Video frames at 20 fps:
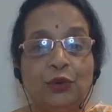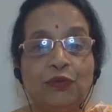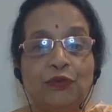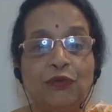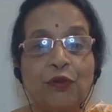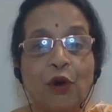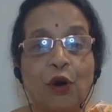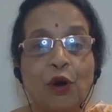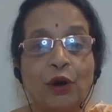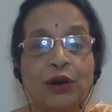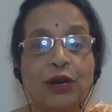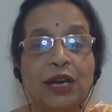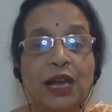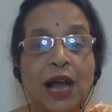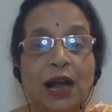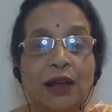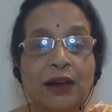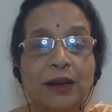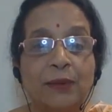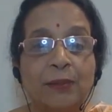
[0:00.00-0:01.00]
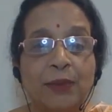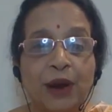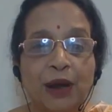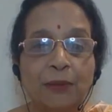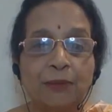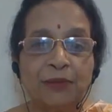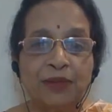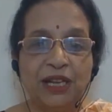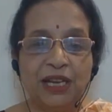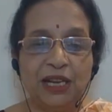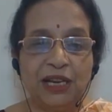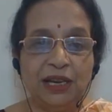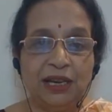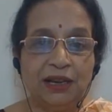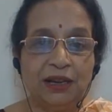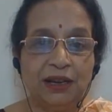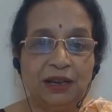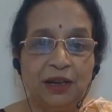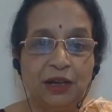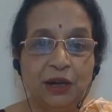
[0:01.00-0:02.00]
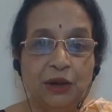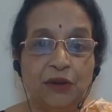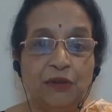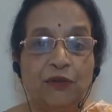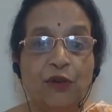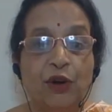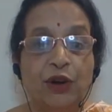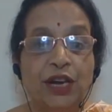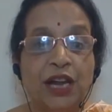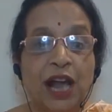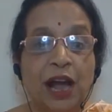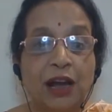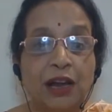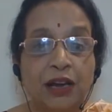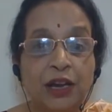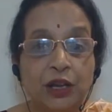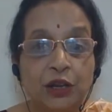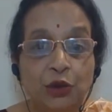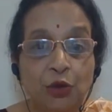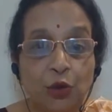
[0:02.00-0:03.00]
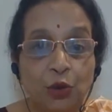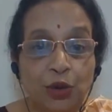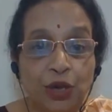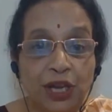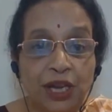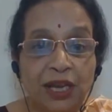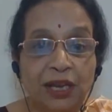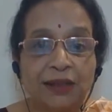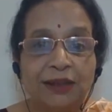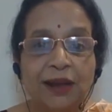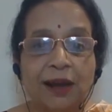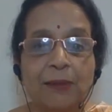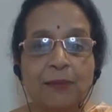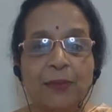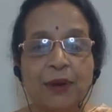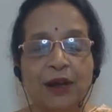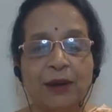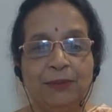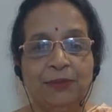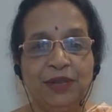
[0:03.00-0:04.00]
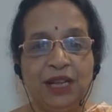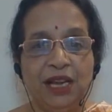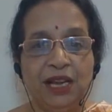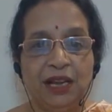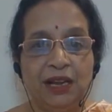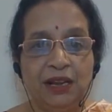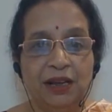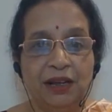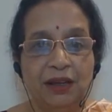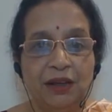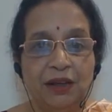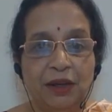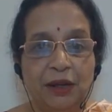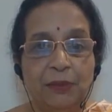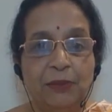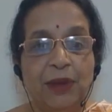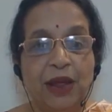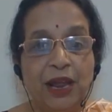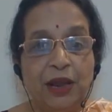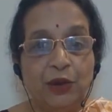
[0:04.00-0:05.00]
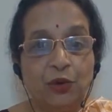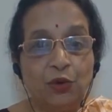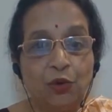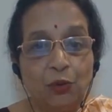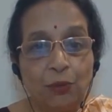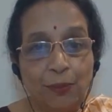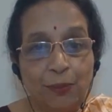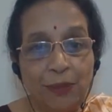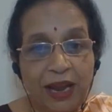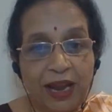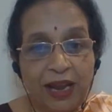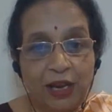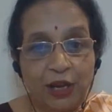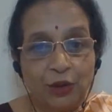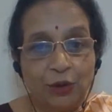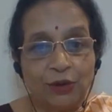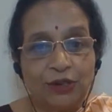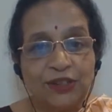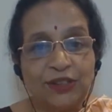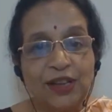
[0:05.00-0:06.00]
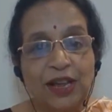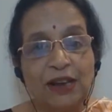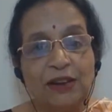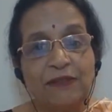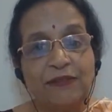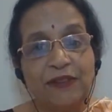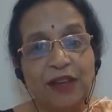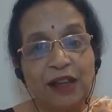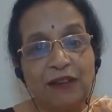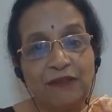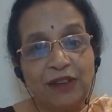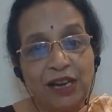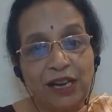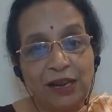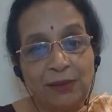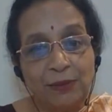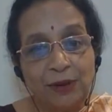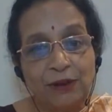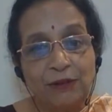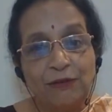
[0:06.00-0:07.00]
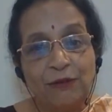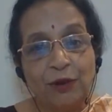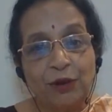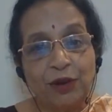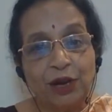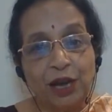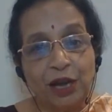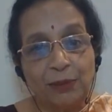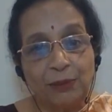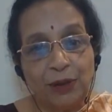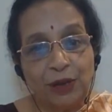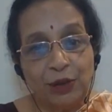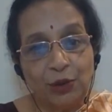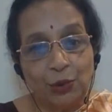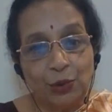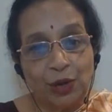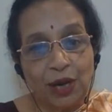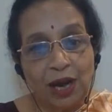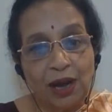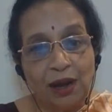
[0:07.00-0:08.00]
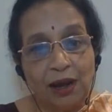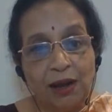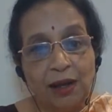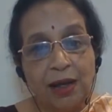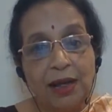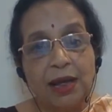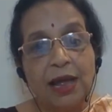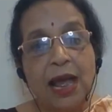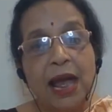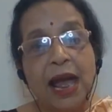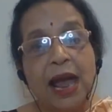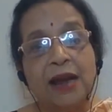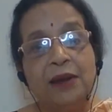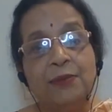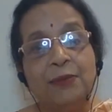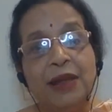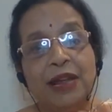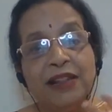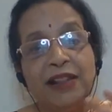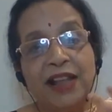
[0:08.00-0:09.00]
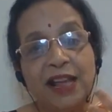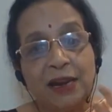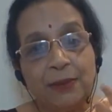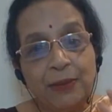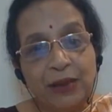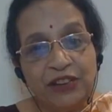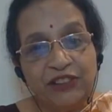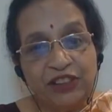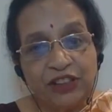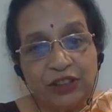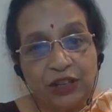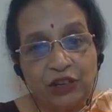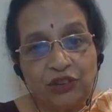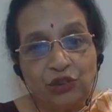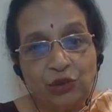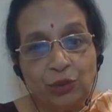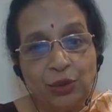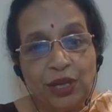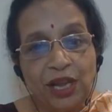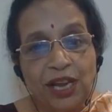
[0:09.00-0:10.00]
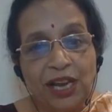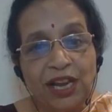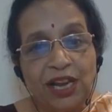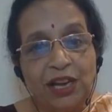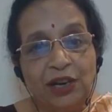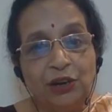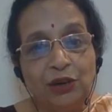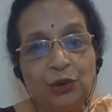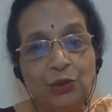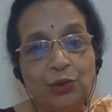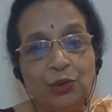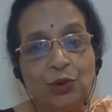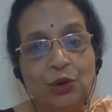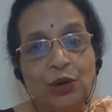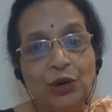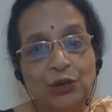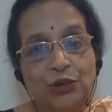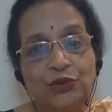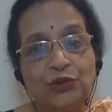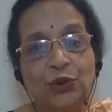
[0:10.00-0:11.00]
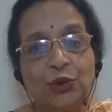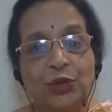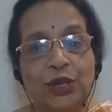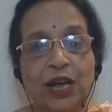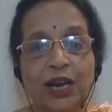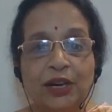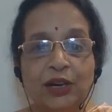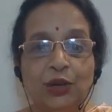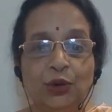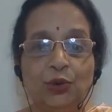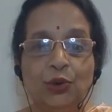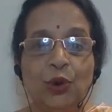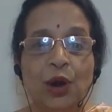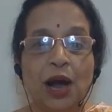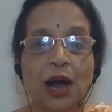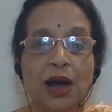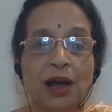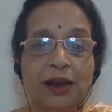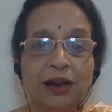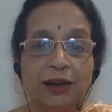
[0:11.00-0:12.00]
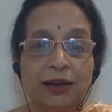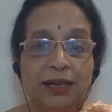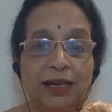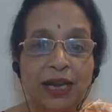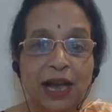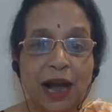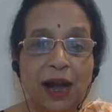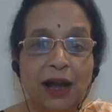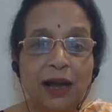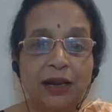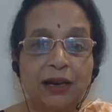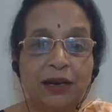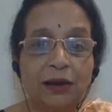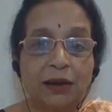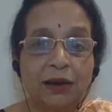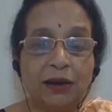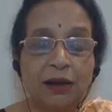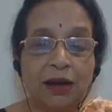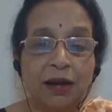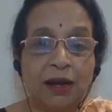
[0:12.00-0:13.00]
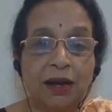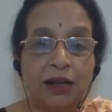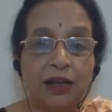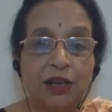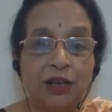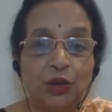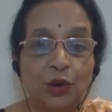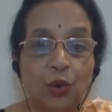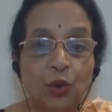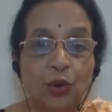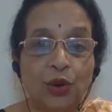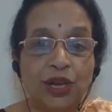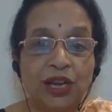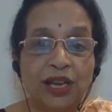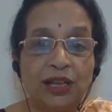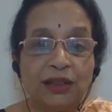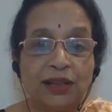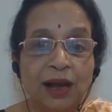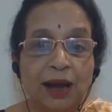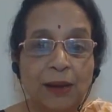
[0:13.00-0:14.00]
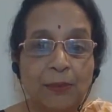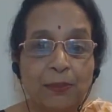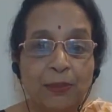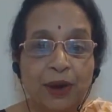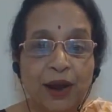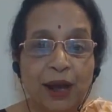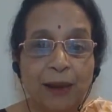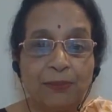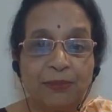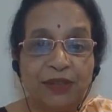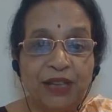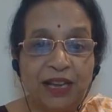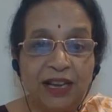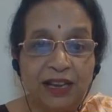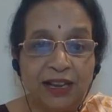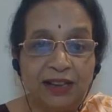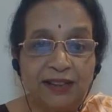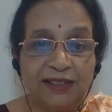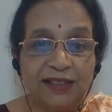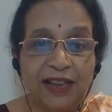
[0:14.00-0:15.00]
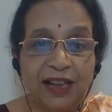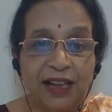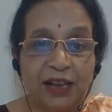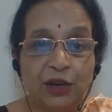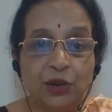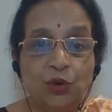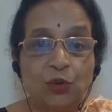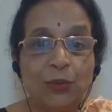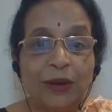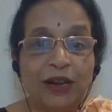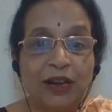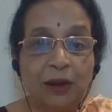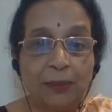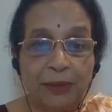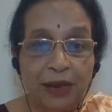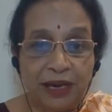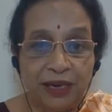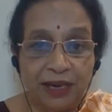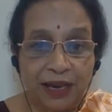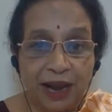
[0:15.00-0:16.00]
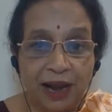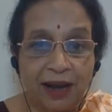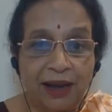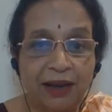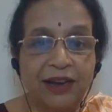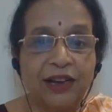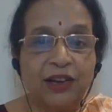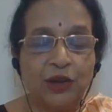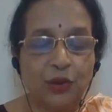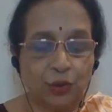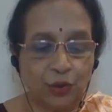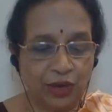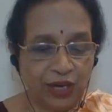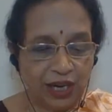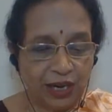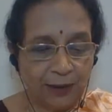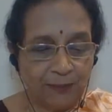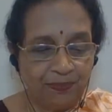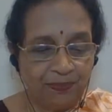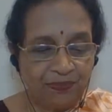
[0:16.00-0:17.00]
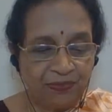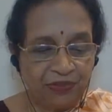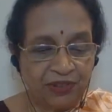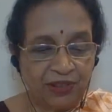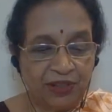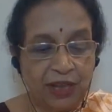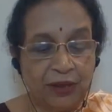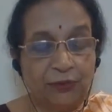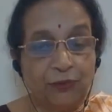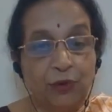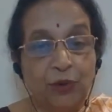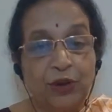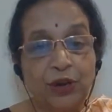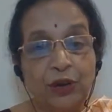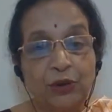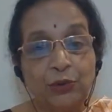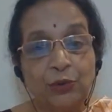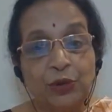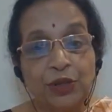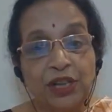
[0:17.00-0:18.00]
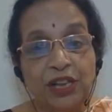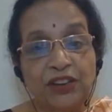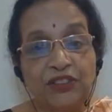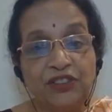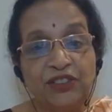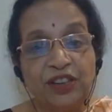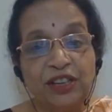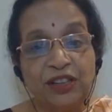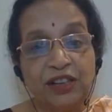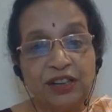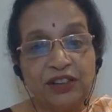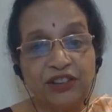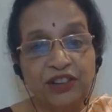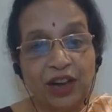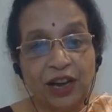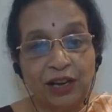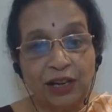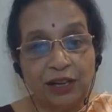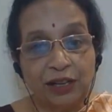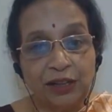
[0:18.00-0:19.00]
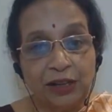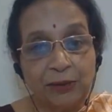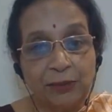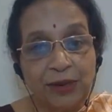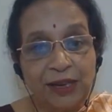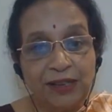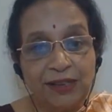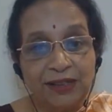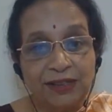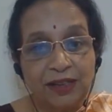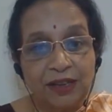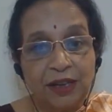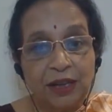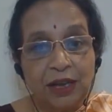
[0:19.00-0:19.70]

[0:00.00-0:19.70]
for jnana prapti, for jnana yogyata prapti. May you make yourself available for karma yoga and may there be chitta shuddhi in you so that you are a jnana yogyata prapti is there. You become a jnana yogya. Therefore, a uttishtata jagrata means